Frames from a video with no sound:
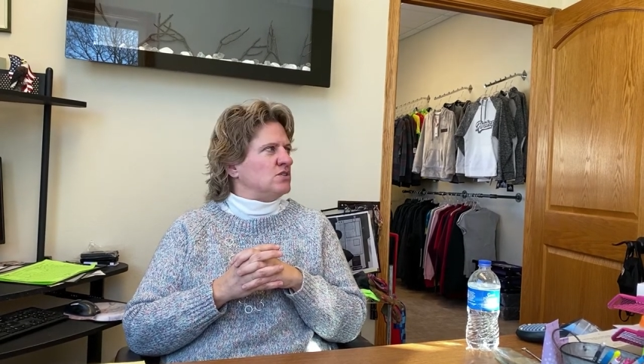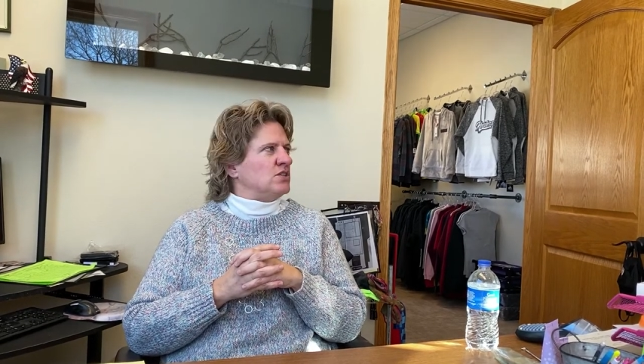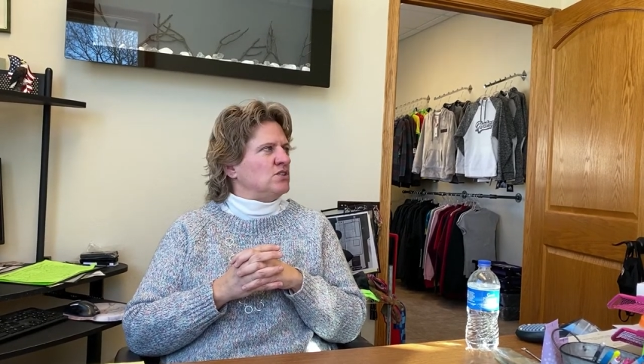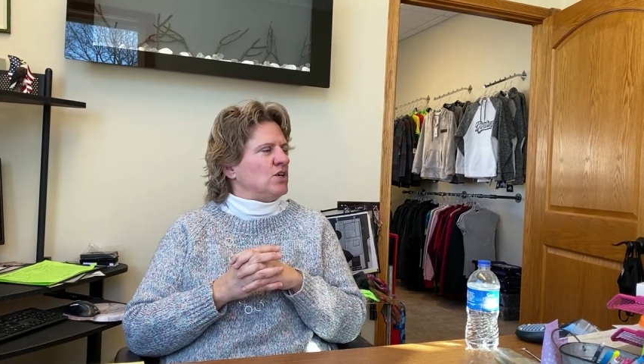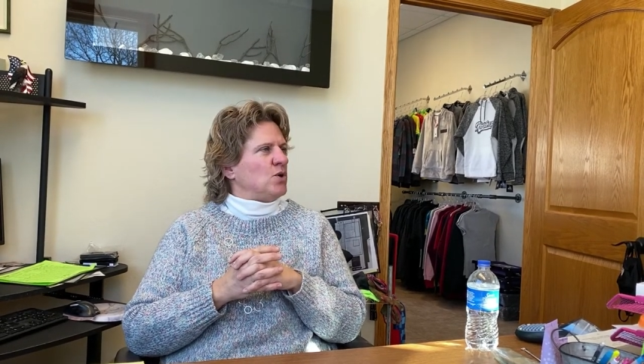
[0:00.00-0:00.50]

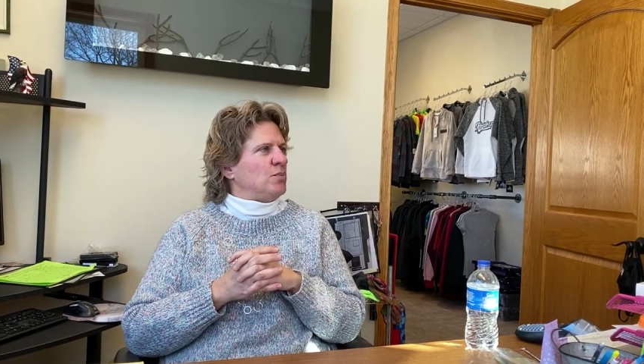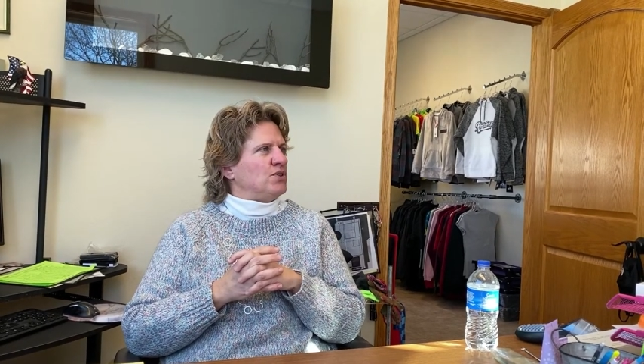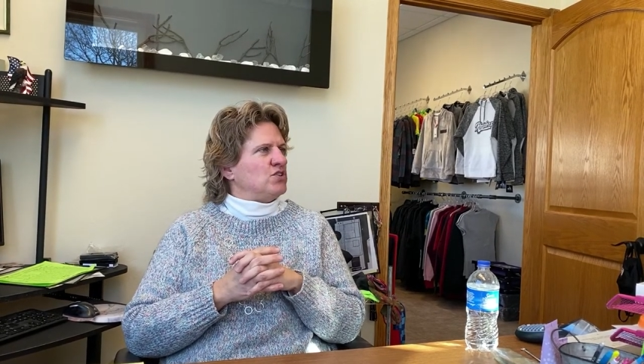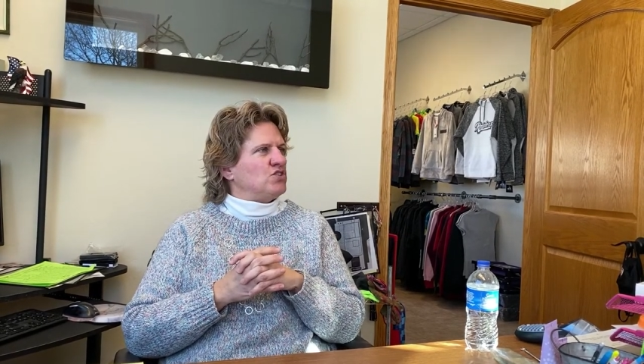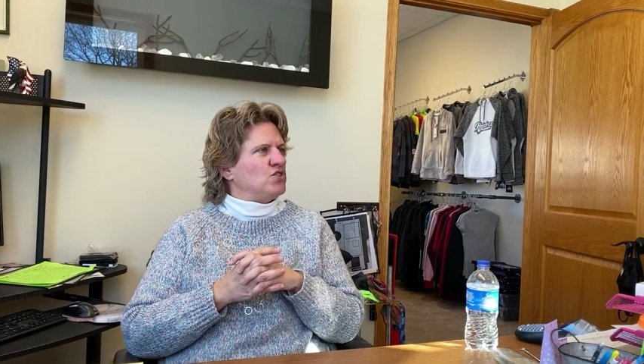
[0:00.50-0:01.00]
since I
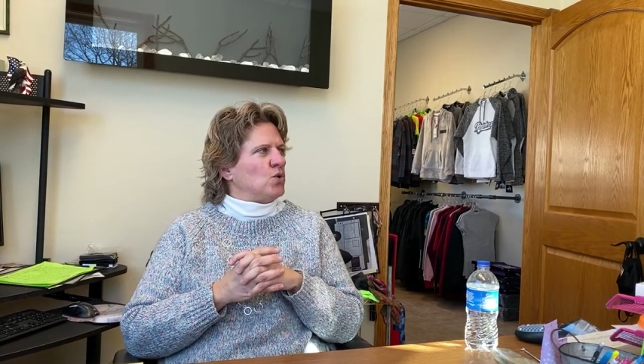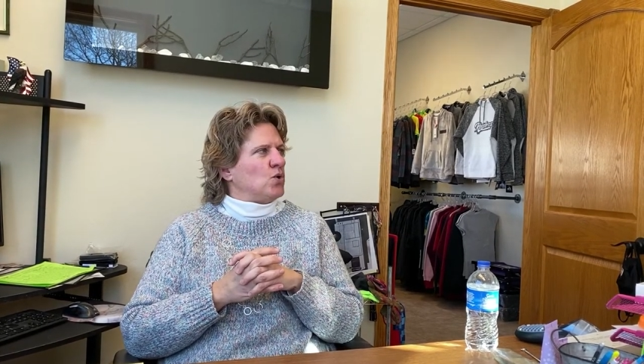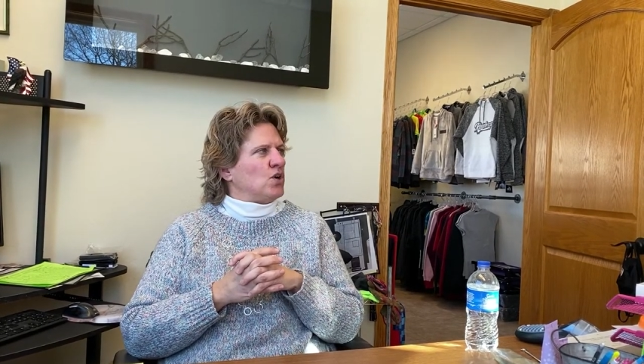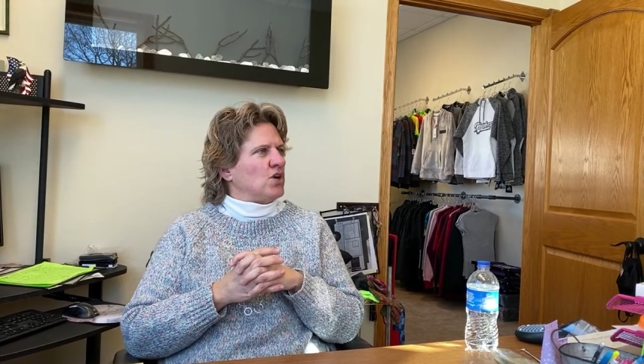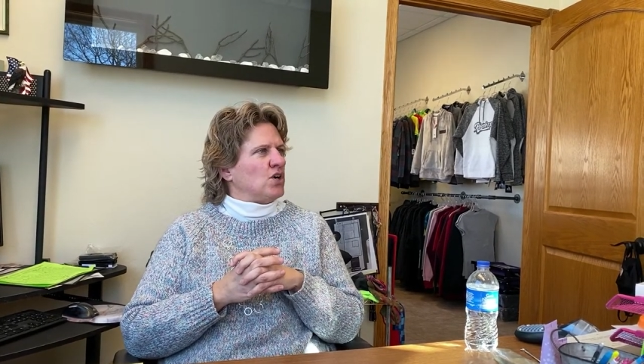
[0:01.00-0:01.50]
opened the
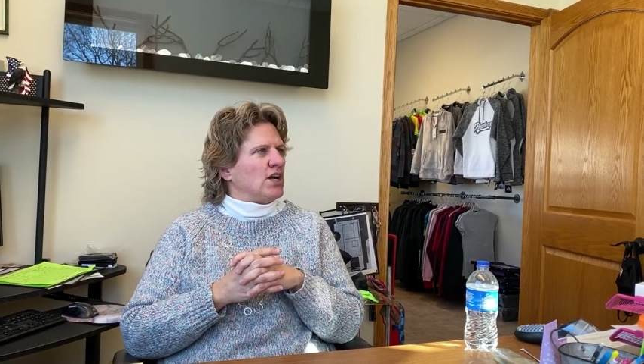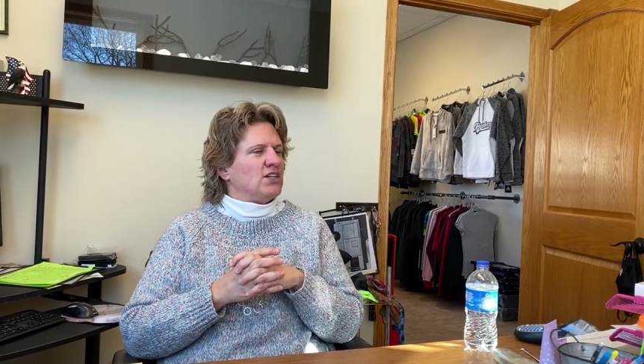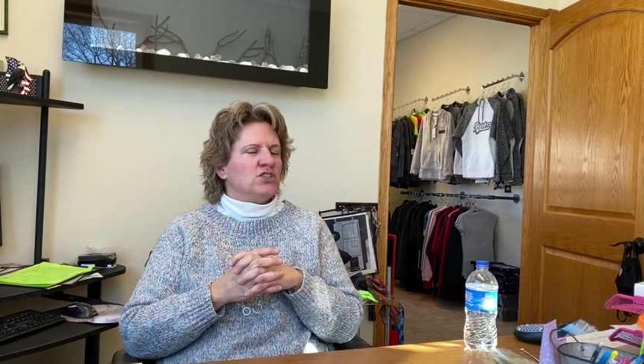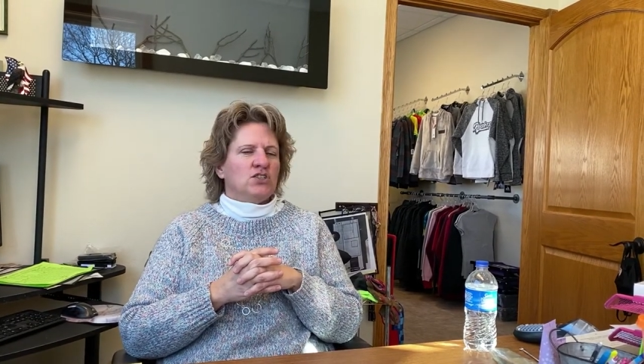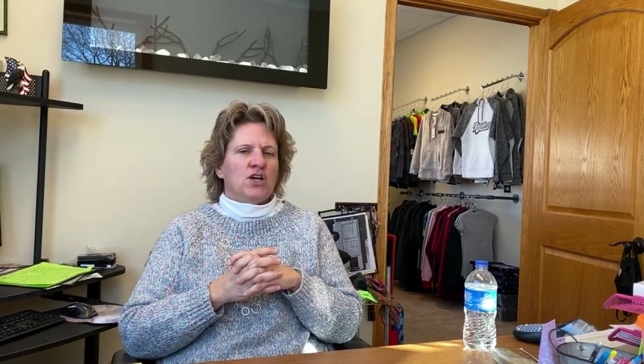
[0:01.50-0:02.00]
store, I
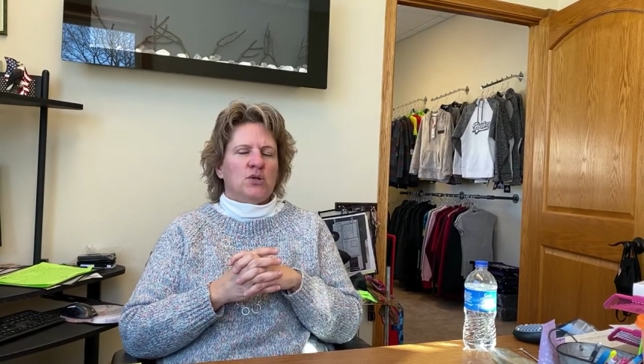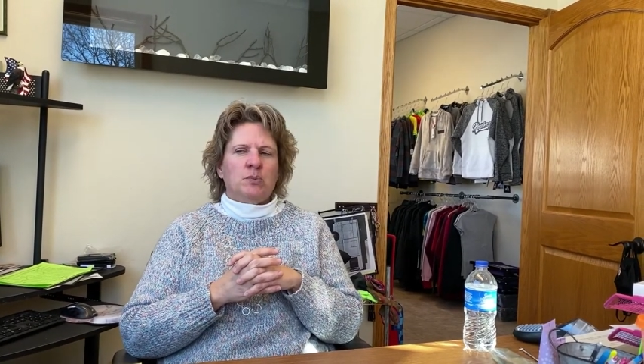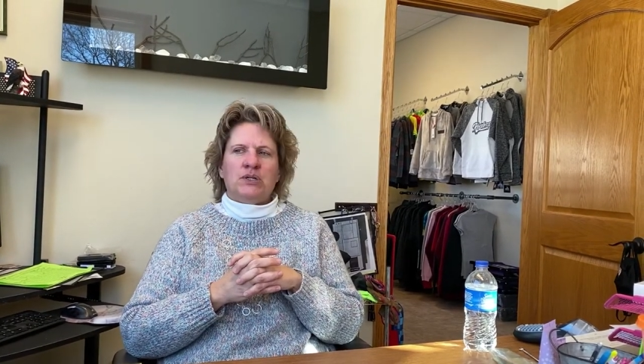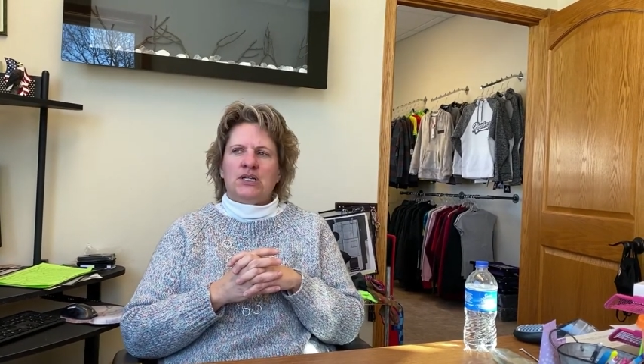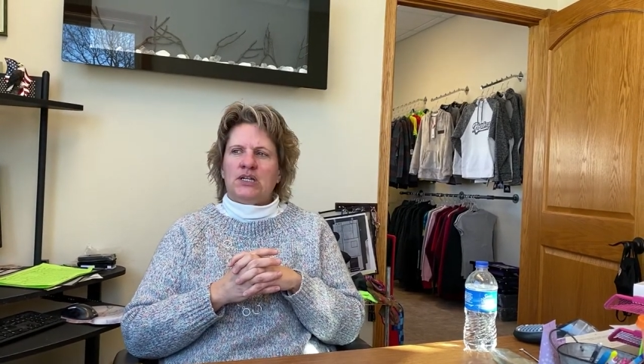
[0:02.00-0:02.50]
just thought it'd be a